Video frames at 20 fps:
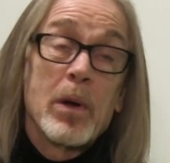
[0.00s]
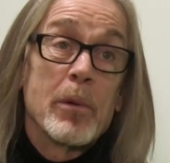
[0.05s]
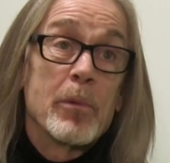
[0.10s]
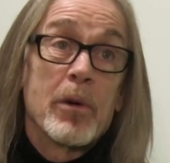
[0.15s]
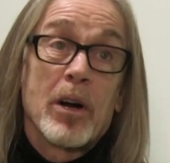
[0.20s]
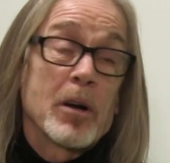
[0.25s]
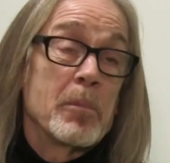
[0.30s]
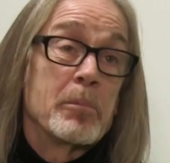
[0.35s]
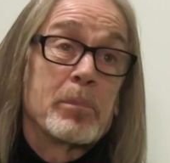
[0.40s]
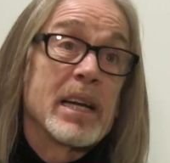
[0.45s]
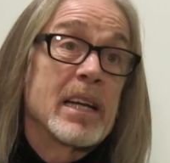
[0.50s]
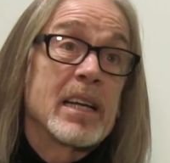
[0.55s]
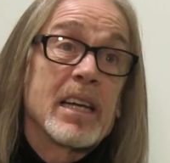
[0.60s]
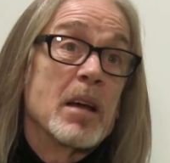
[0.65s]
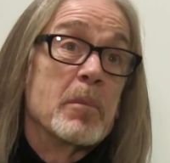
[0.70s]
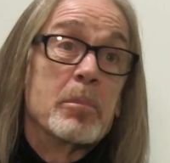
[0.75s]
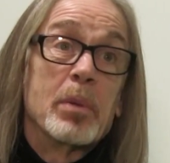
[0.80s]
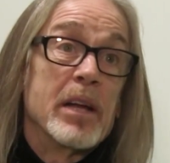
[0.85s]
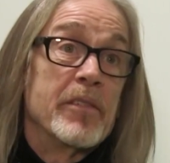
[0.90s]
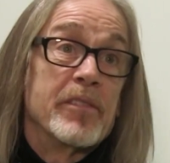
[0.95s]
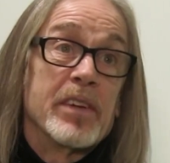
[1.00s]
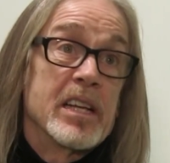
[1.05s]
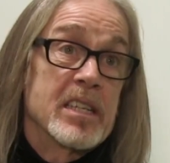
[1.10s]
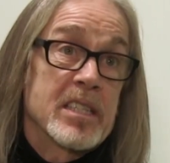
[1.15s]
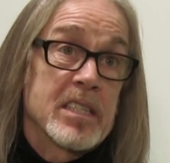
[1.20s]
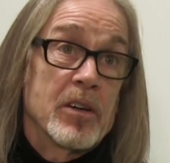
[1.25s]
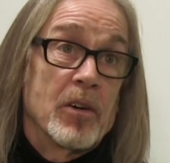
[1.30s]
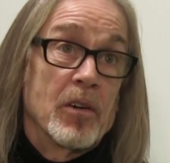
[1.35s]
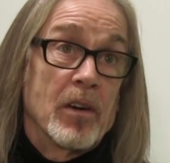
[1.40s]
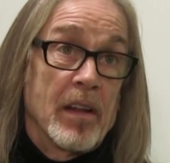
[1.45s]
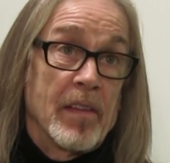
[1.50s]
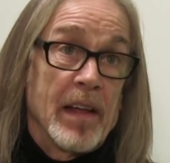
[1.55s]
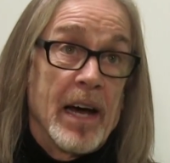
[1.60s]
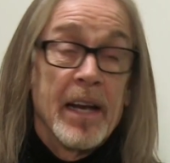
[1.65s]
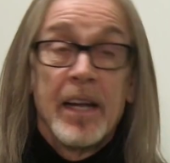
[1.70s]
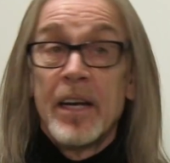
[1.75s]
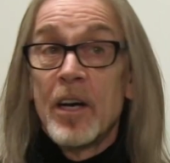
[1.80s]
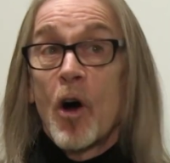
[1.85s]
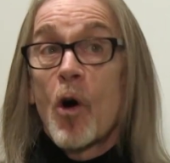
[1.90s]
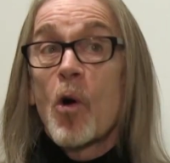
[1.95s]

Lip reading: were completely oblivious to all of that.